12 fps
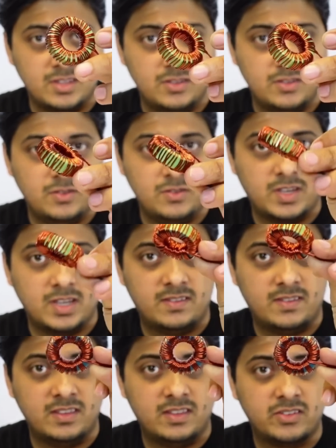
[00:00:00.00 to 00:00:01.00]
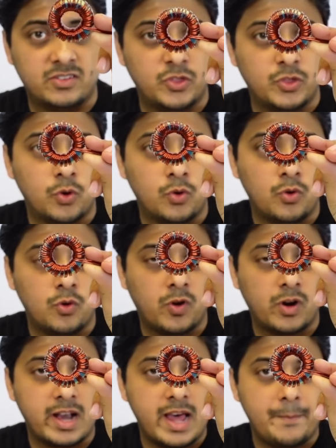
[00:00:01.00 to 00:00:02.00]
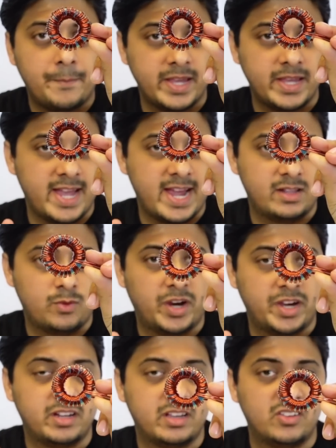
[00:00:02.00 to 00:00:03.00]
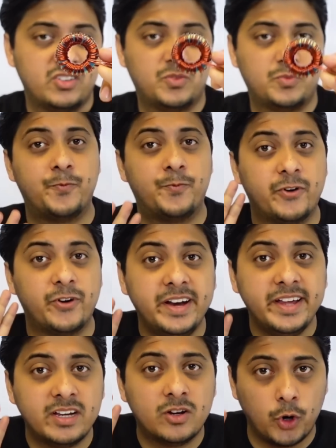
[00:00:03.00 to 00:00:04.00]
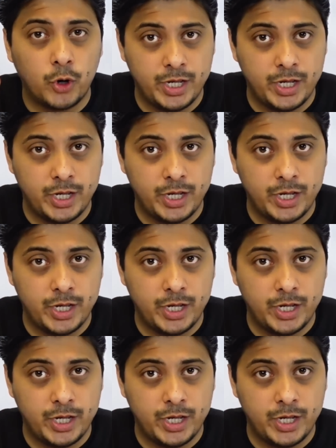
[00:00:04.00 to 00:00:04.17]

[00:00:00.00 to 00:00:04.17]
You can see there is no overlapping and the winding is pretty good.